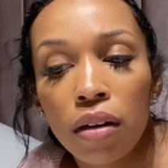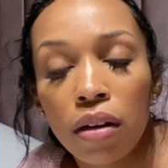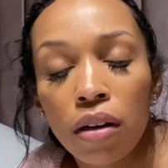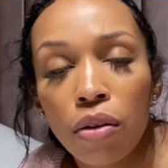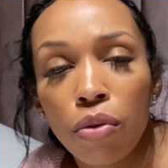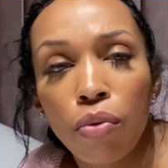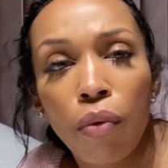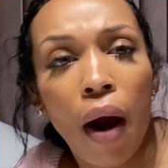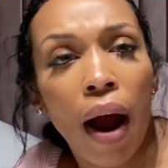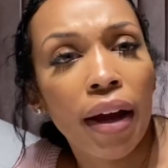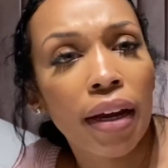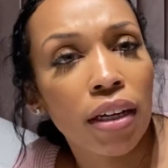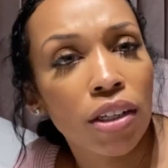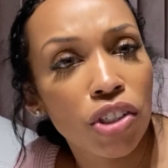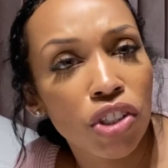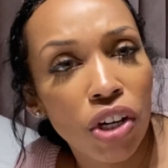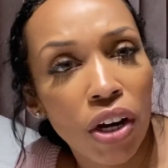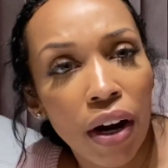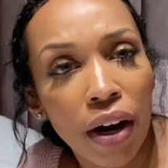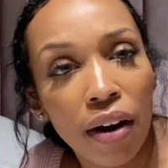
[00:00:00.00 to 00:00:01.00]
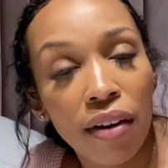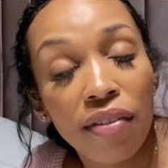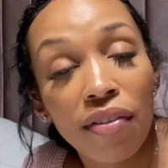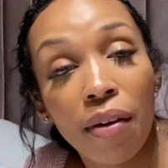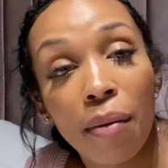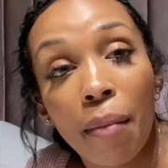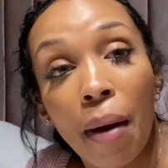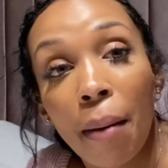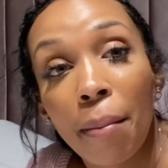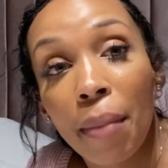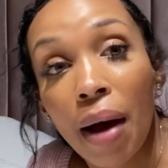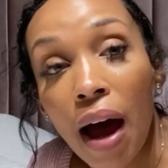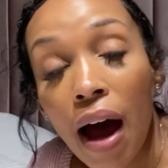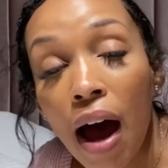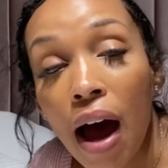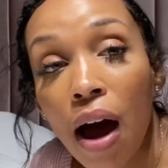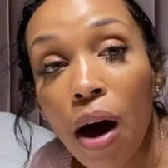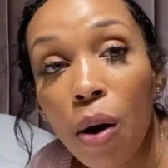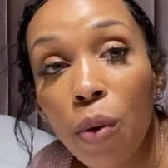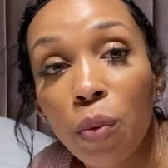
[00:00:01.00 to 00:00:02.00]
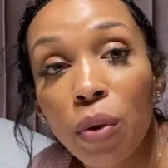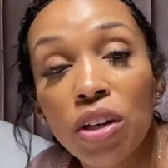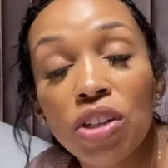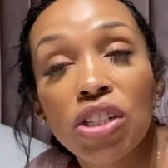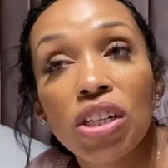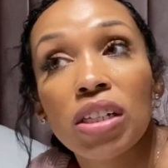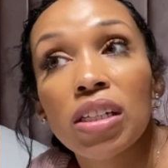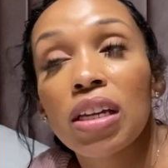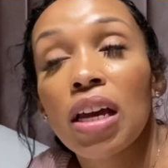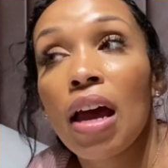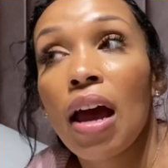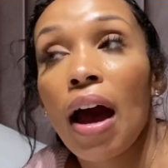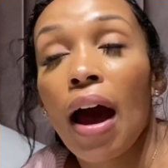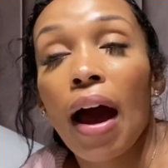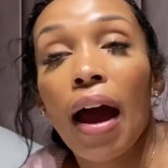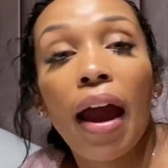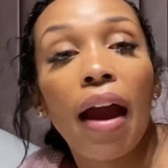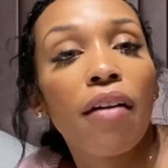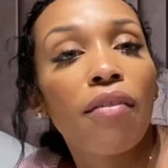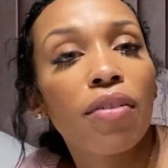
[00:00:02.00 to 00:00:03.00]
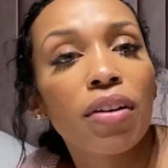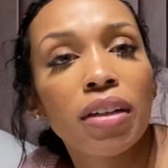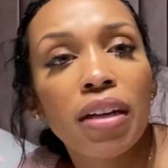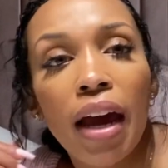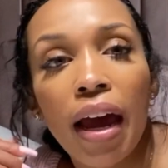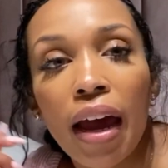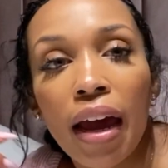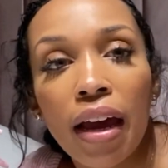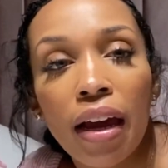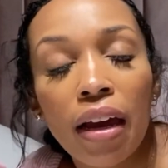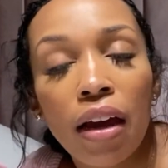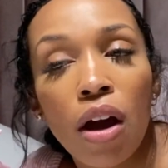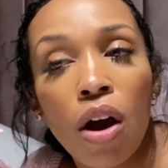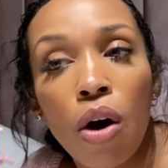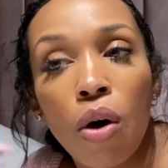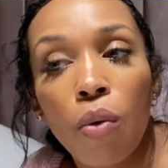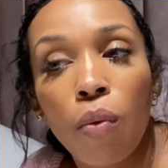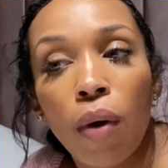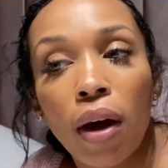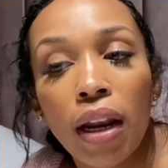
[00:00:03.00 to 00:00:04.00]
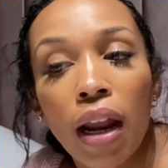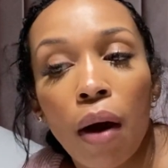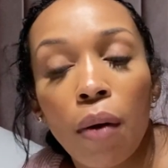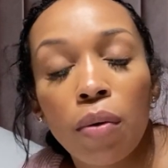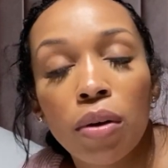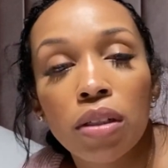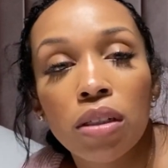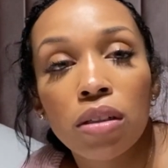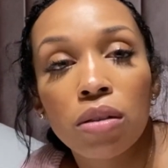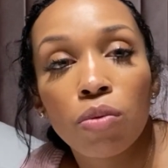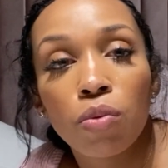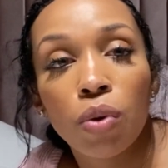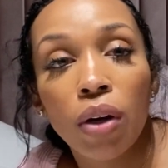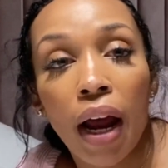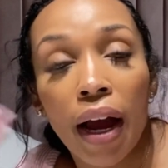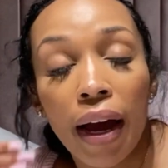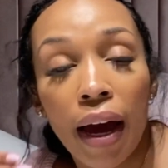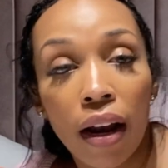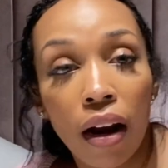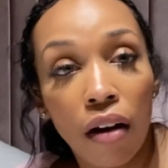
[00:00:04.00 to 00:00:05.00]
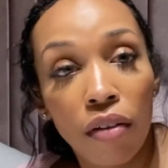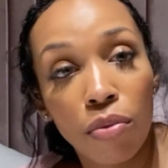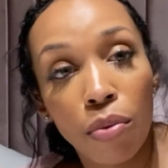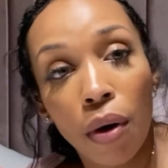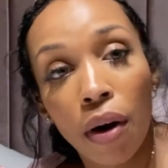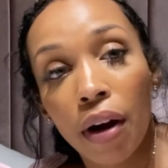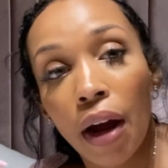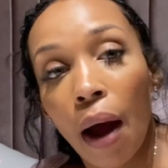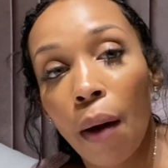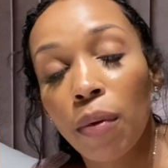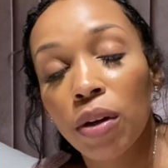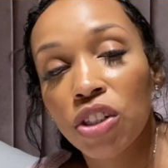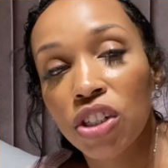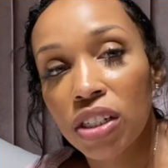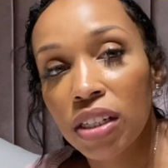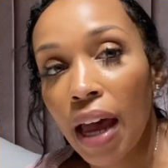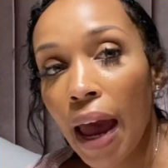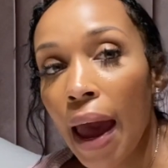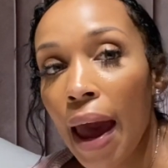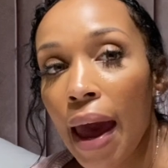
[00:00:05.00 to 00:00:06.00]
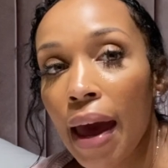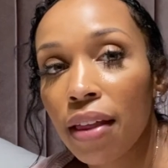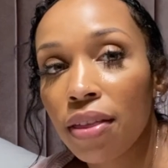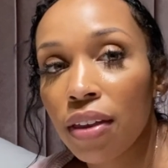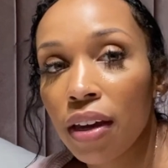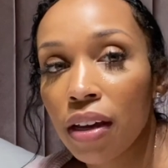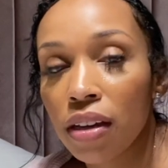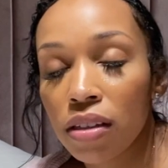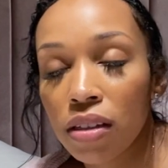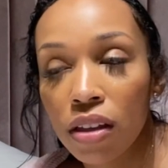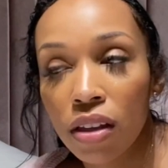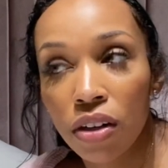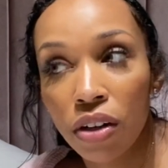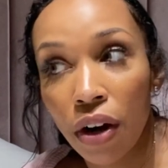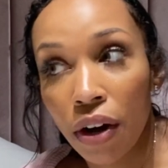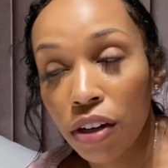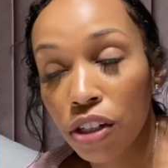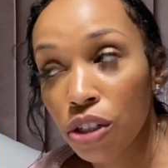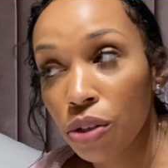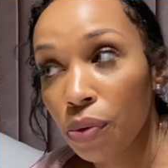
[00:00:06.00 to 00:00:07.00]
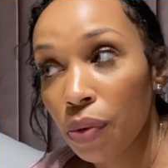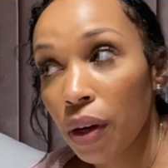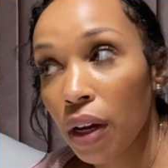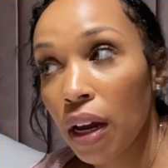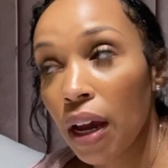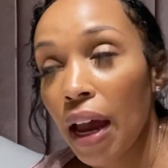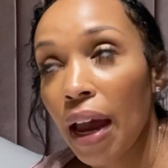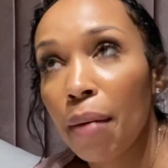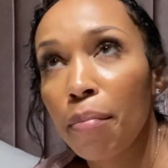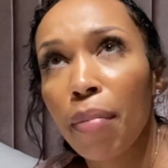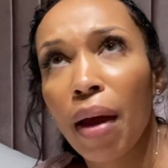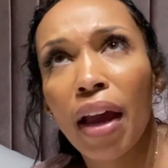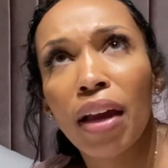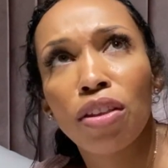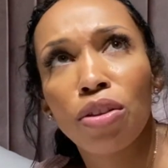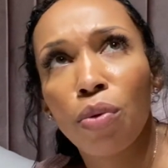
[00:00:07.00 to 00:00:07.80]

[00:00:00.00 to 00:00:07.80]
Rocking chair from my mom. We just, every day while I was, when I got off work, I would just add things to the nursery and paint the